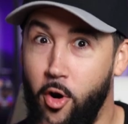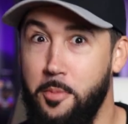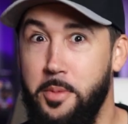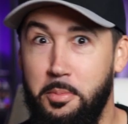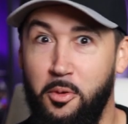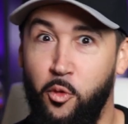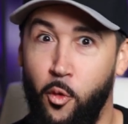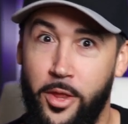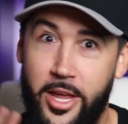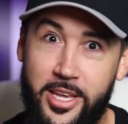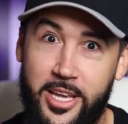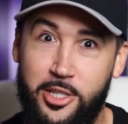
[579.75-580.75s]
army before
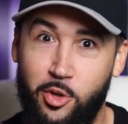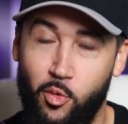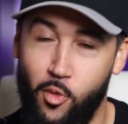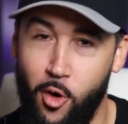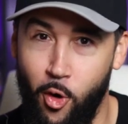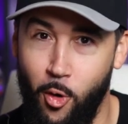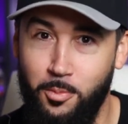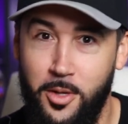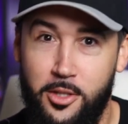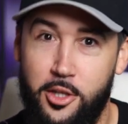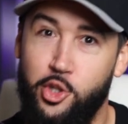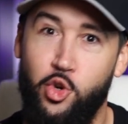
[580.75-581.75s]
they get to Rome
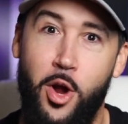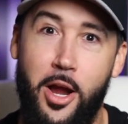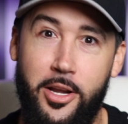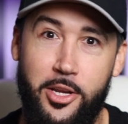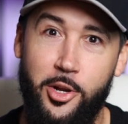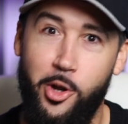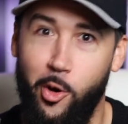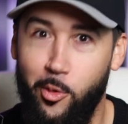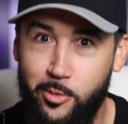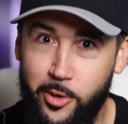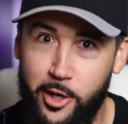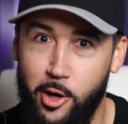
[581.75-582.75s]
to try and,
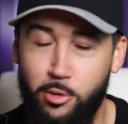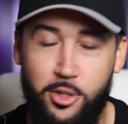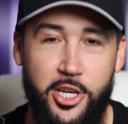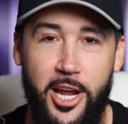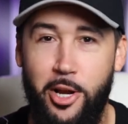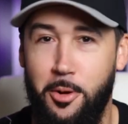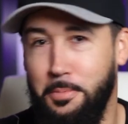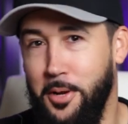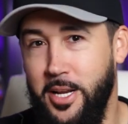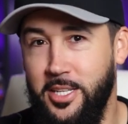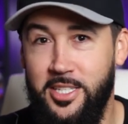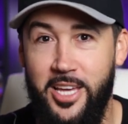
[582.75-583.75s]
negotiate or
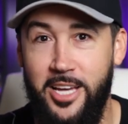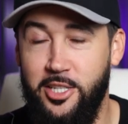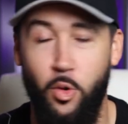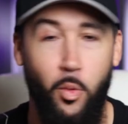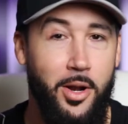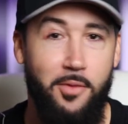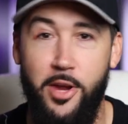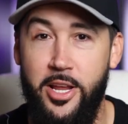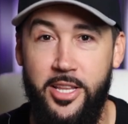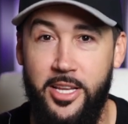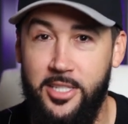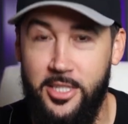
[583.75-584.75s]
plead his case or whatever he
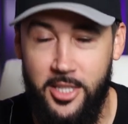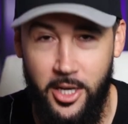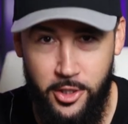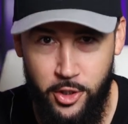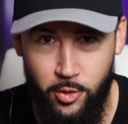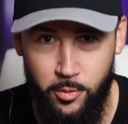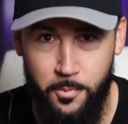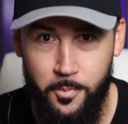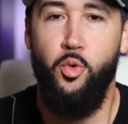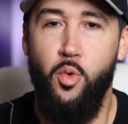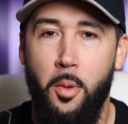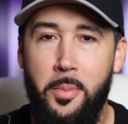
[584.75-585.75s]
thinks he's going to do.
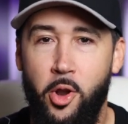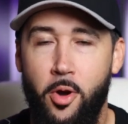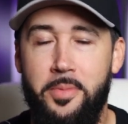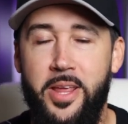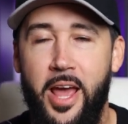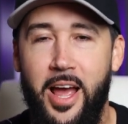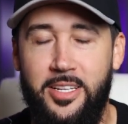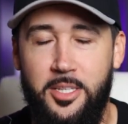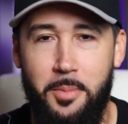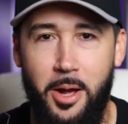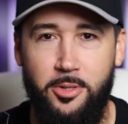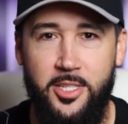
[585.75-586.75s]
The Roman army has
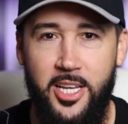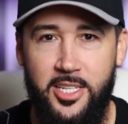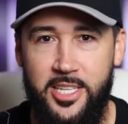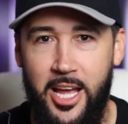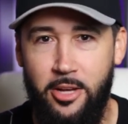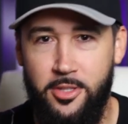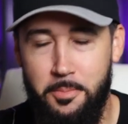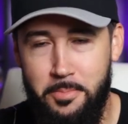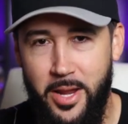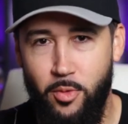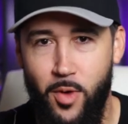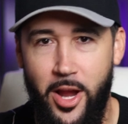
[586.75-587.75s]
about 6,000
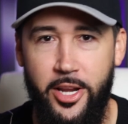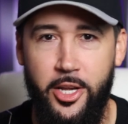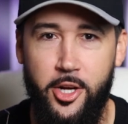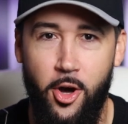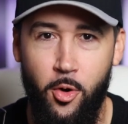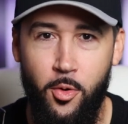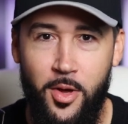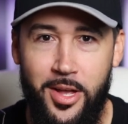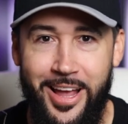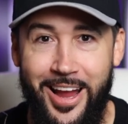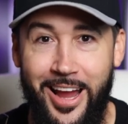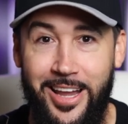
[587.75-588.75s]
men ready to go,
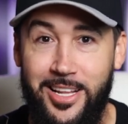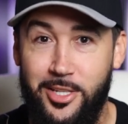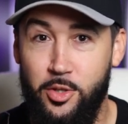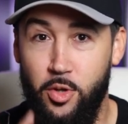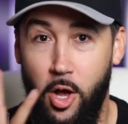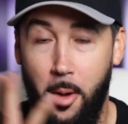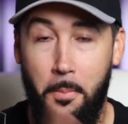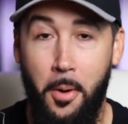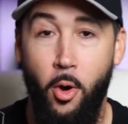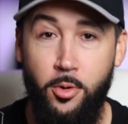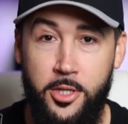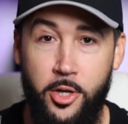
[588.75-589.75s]
and this
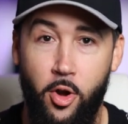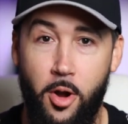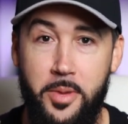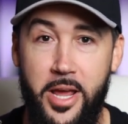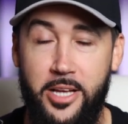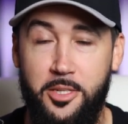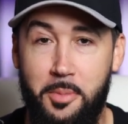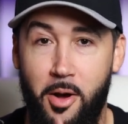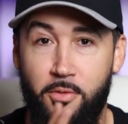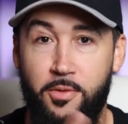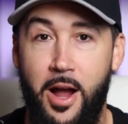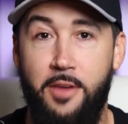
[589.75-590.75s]
opposing army has
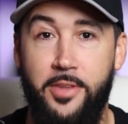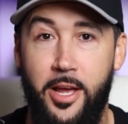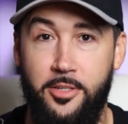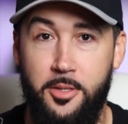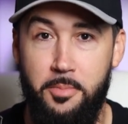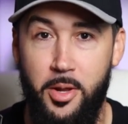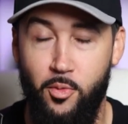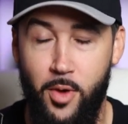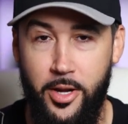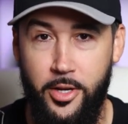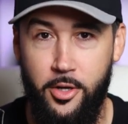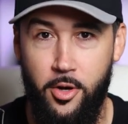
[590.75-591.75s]
about 5,000 men
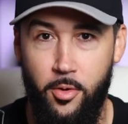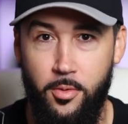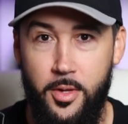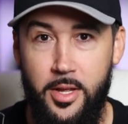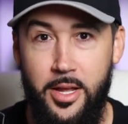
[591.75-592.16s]
ready to go.